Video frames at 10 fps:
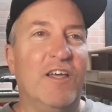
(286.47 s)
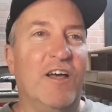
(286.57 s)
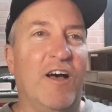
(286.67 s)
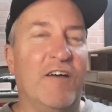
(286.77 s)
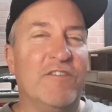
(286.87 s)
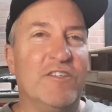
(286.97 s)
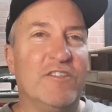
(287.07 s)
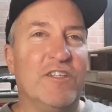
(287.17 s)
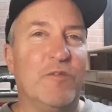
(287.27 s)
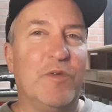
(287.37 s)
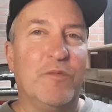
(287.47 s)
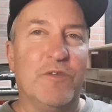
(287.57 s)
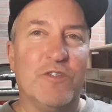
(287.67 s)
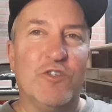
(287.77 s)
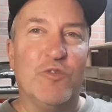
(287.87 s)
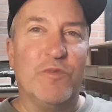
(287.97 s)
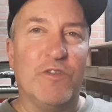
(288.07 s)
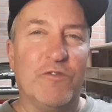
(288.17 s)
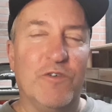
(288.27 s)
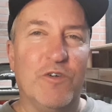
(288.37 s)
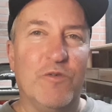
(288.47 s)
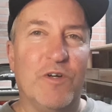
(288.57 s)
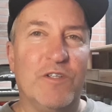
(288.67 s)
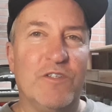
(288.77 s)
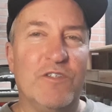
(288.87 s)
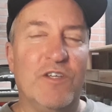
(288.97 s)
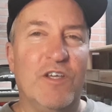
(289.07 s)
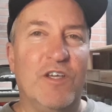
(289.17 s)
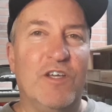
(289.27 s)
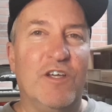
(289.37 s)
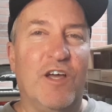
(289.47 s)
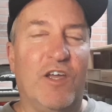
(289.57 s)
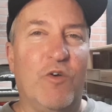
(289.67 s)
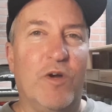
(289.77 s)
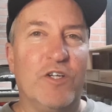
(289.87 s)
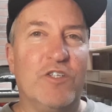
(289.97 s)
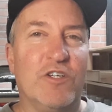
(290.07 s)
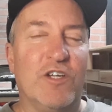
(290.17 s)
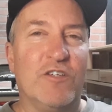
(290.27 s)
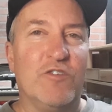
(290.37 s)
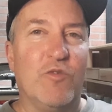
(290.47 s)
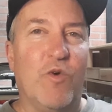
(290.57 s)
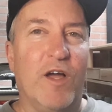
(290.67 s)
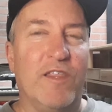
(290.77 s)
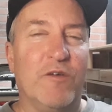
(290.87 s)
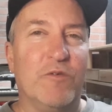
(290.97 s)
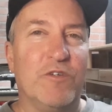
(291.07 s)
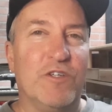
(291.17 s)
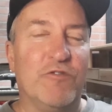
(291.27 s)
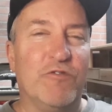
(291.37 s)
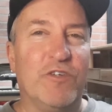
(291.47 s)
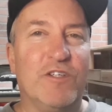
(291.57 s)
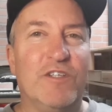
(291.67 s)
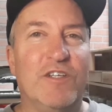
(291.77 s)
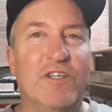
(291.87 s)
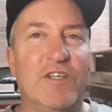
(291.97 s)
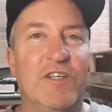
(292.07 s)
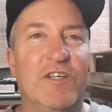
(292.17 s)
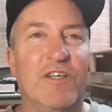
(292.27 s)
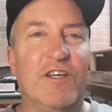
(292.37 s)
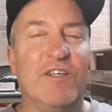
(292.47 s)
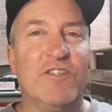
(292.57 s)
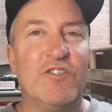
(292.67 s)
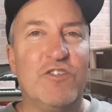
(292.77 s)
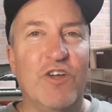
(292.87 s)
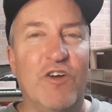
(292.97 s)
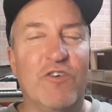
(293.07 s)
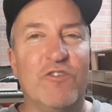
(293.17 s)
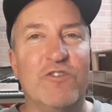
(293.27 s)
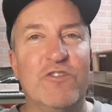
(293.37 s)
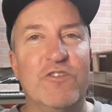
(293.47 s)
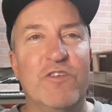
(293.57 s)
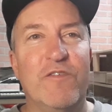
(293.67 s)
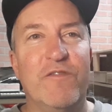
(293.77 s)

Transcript: Obviously, the people that sold me the real ones, I questioned as to why they were different stones.